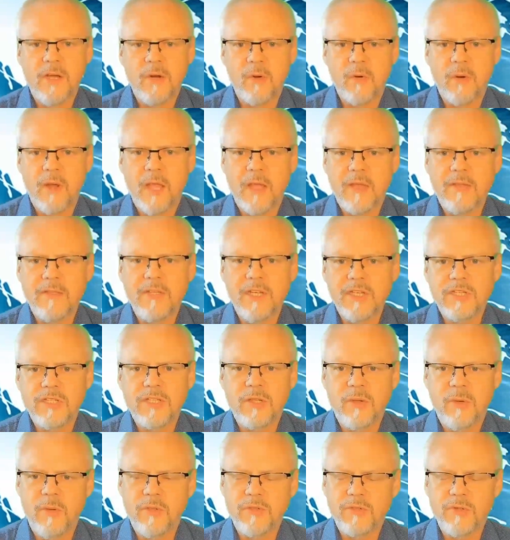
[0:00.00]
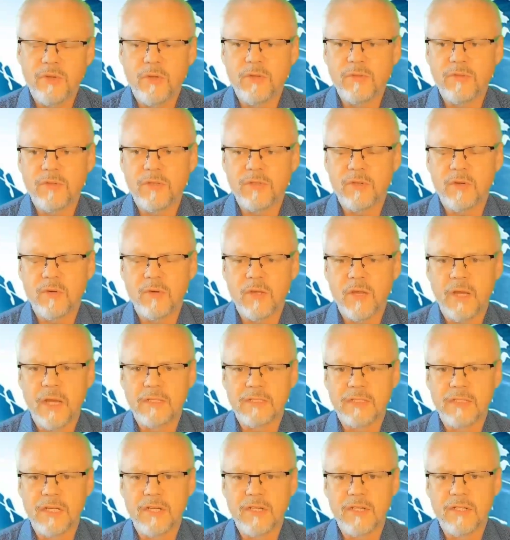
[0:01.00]
riots and general social
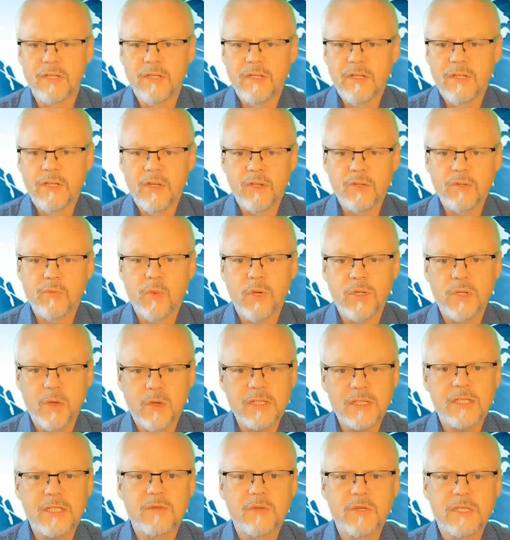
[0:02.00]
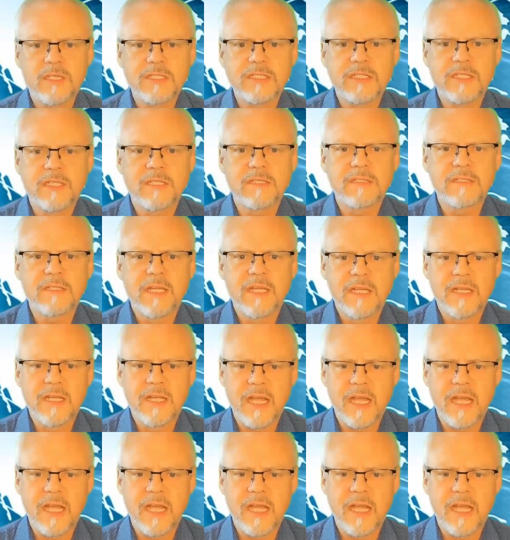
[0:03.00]
disorganization during 2026.